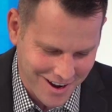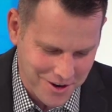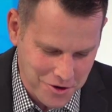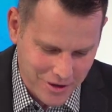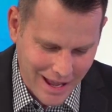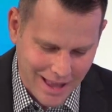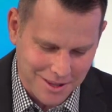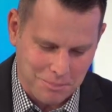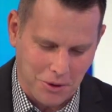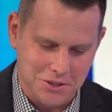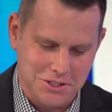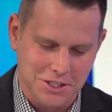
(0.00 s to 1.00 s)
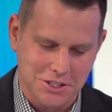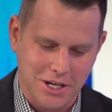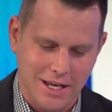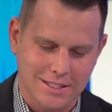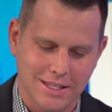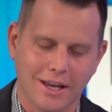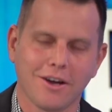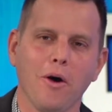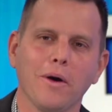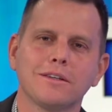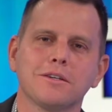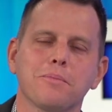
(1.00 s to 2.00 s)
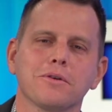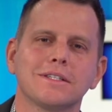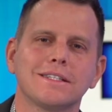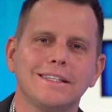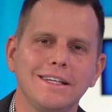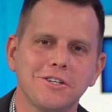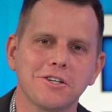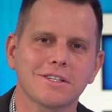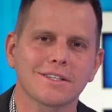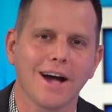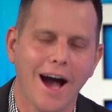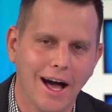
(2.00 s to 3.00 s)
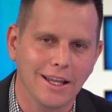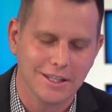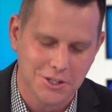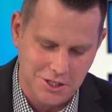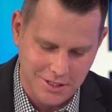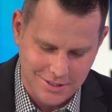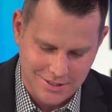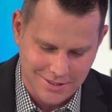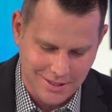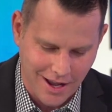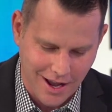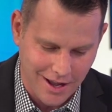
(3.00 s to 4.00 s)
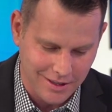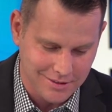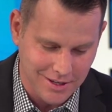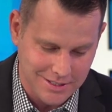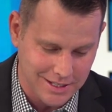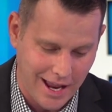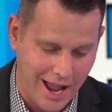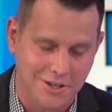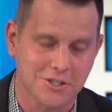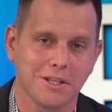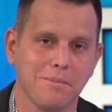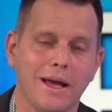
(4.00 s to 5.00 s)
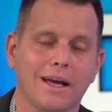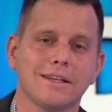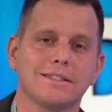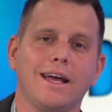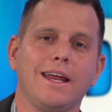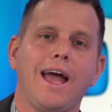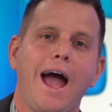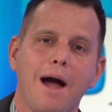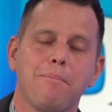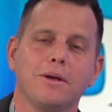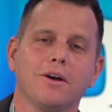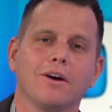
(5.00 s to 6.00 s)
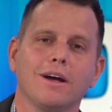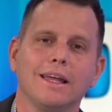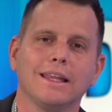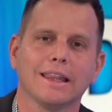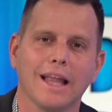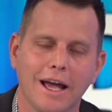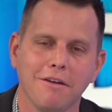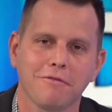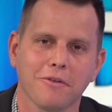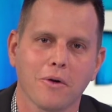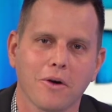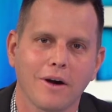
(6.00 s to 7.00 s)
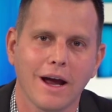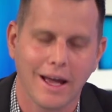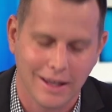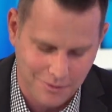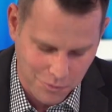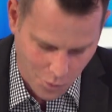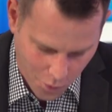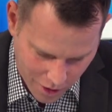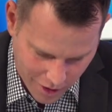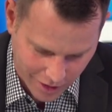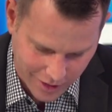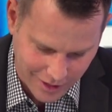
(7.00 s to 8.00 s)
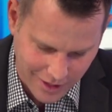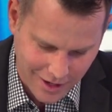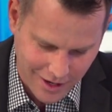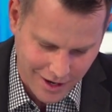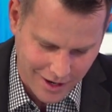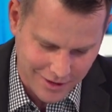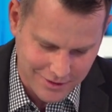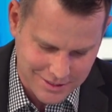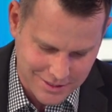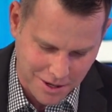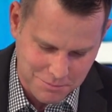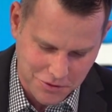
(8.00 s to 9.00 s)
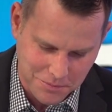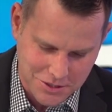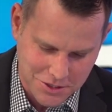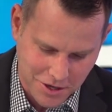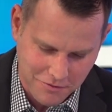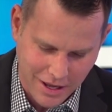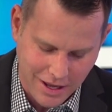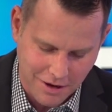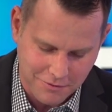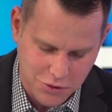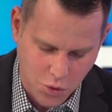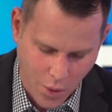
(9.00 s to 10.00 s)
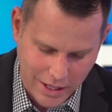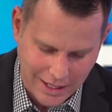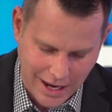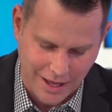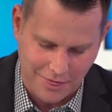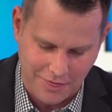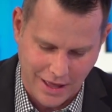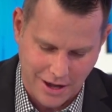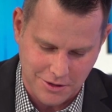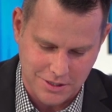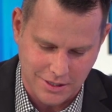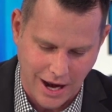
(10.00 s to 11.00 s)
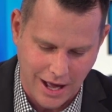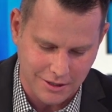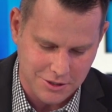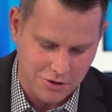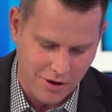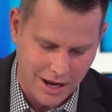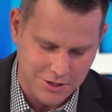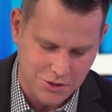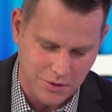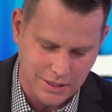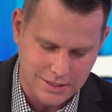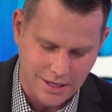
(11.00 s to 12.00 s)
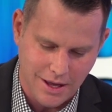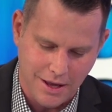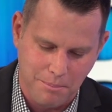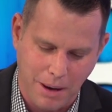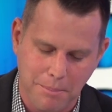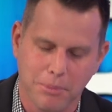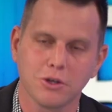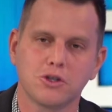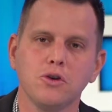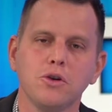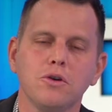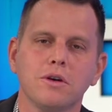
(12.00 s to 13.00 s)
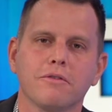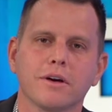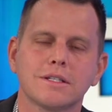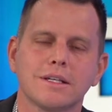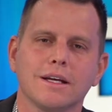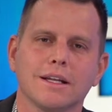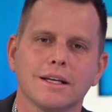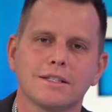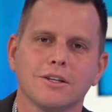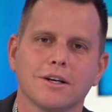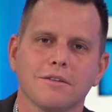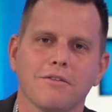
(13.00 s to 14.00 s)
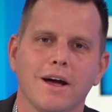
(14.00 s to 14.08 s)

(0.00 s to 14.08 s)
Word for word: A new Gallup poll suggests that going to prestigious colleges doesn't actually make us any happier in life or in work. This comes from a survey of 29,000 college graduates by Purdue University, and let's look at the